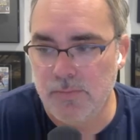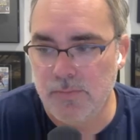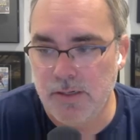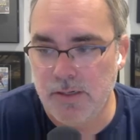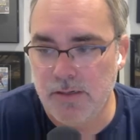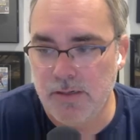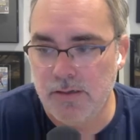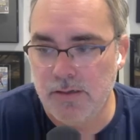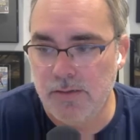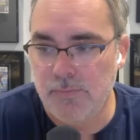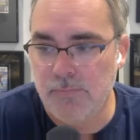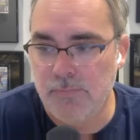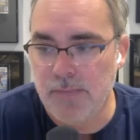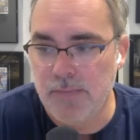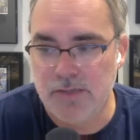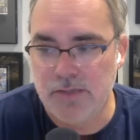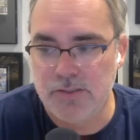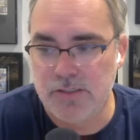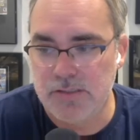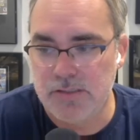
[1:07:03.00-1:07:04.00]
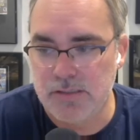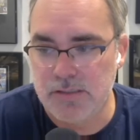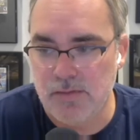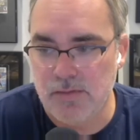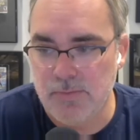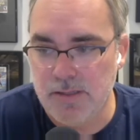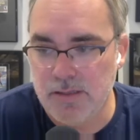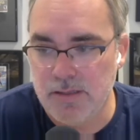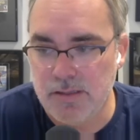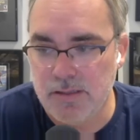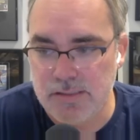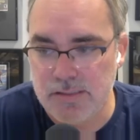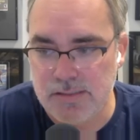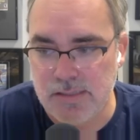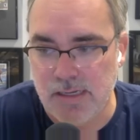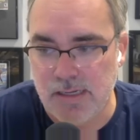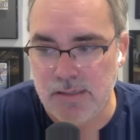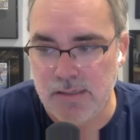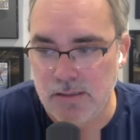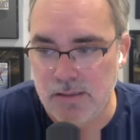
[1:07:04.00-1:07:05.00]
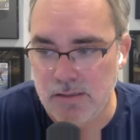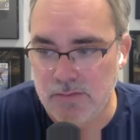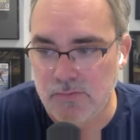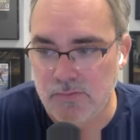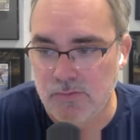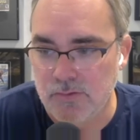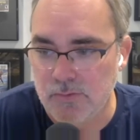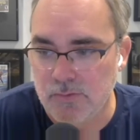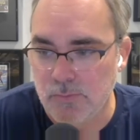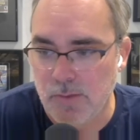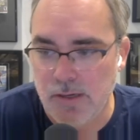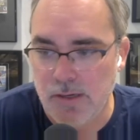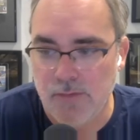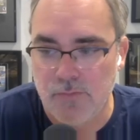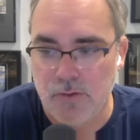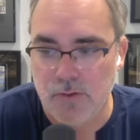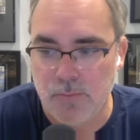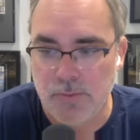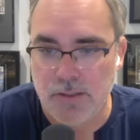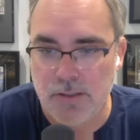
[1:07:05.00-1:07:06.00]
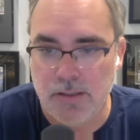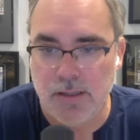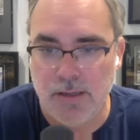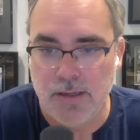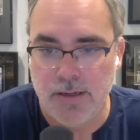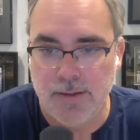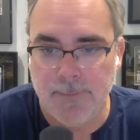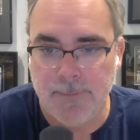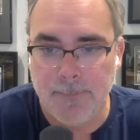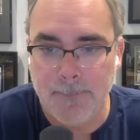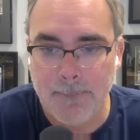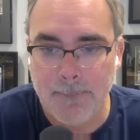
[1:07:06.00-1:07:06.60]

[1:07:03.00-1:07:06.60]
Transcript: I mean, I imagine it's going to be like Sylux or whatever, but like